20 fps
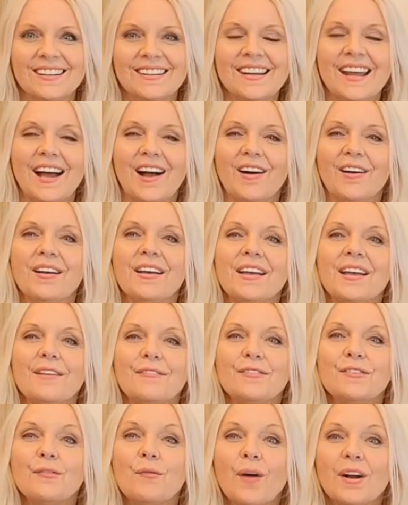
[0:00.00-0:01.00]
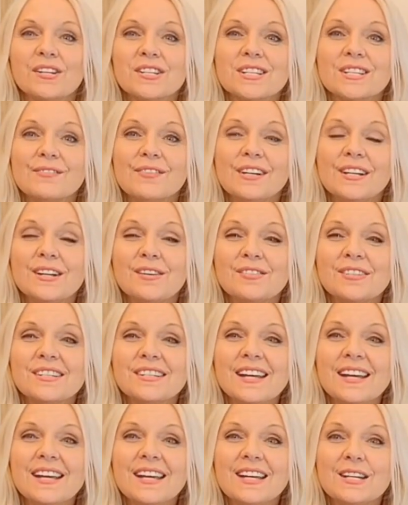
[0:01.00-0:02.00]
Now, if you watched this video
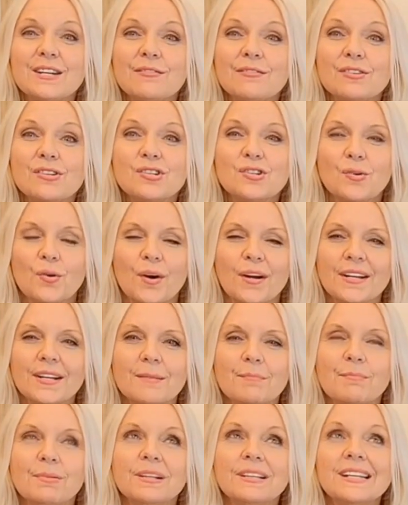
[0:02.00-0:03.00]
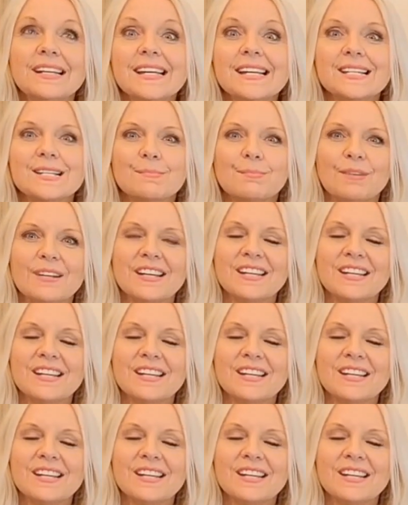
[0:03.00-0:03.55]
today and you've enjoyed it, please